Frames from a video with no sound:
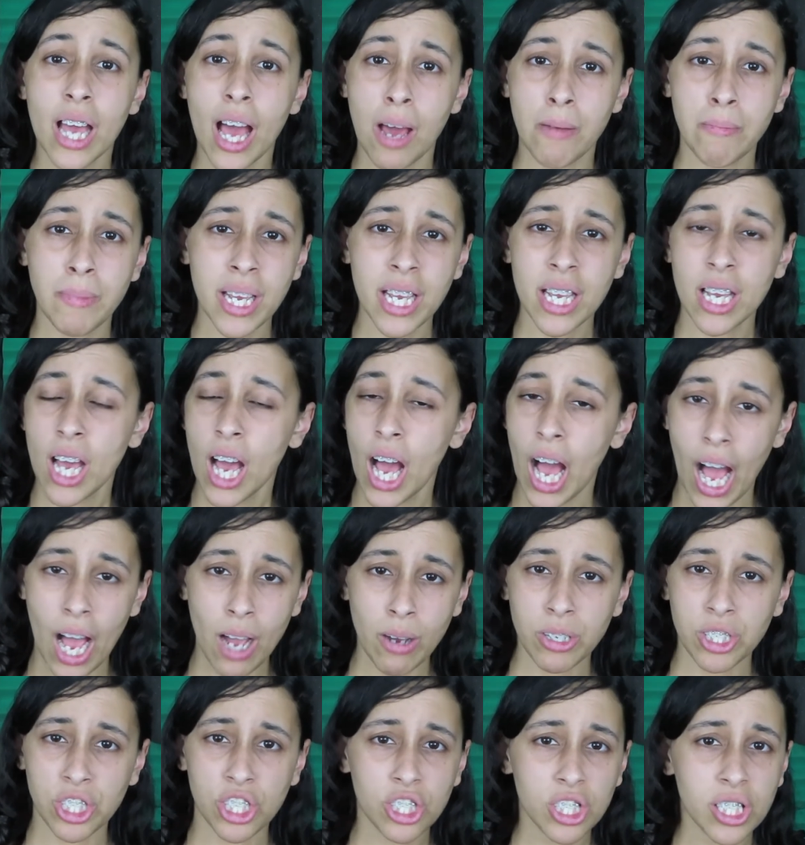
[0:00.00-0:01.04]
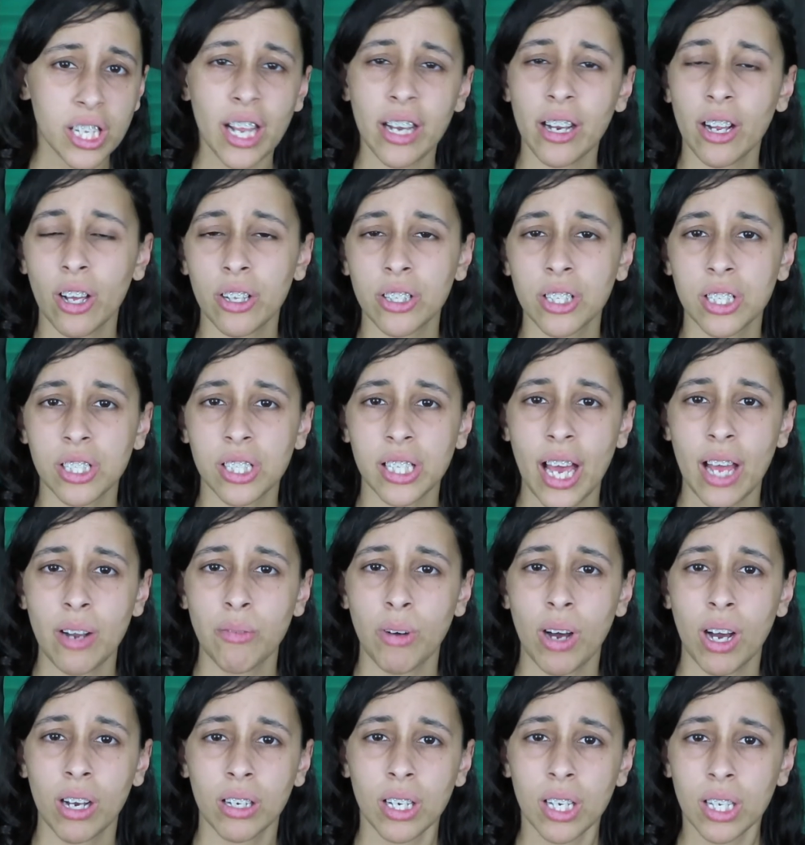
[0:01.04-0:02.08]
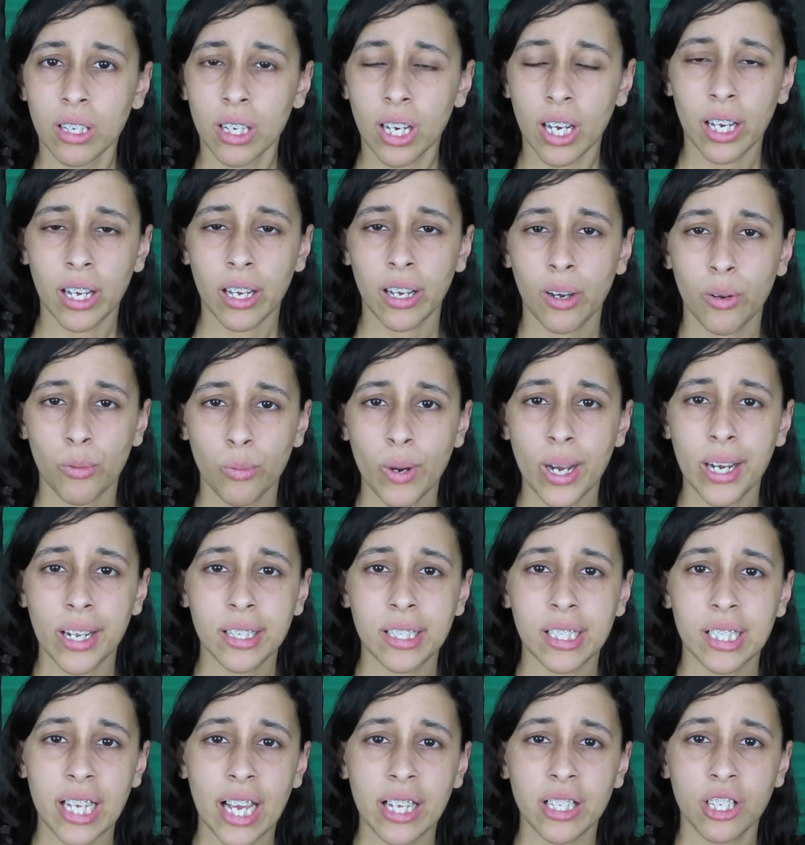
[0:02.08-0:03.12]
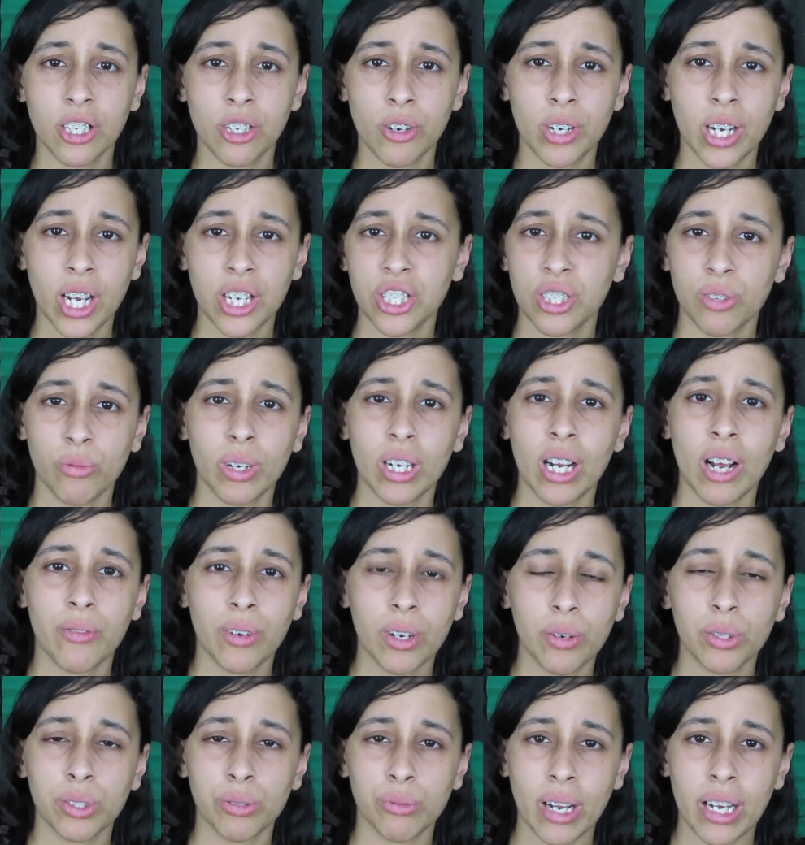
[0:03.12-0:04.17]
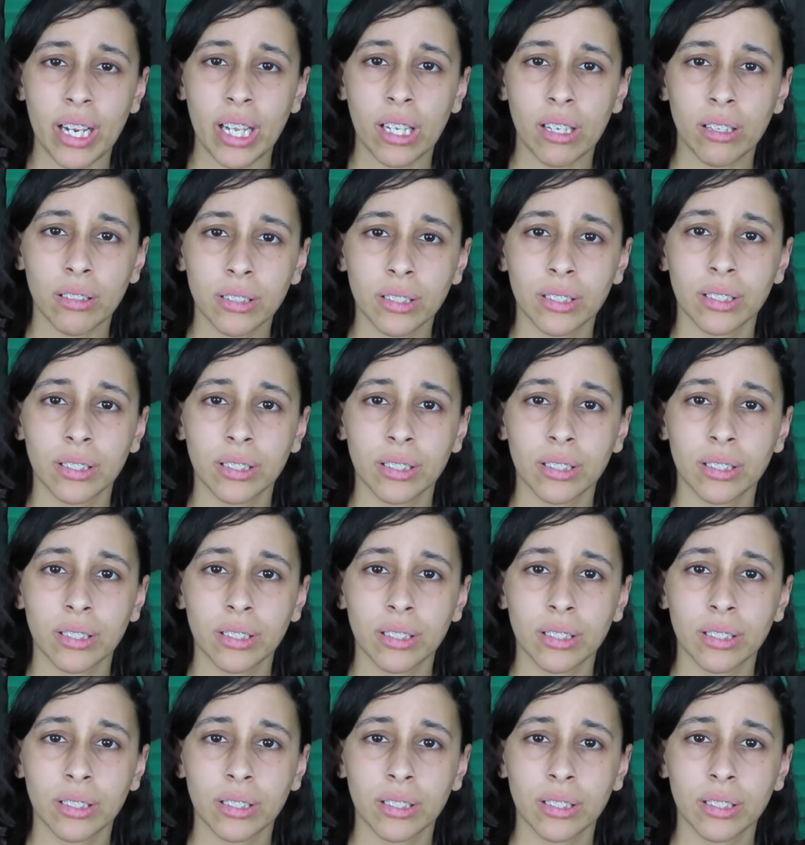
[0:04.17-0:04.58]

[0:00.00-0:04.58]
And me, I was just standing on the sidewalk, ready to take the donation whenever it was ready.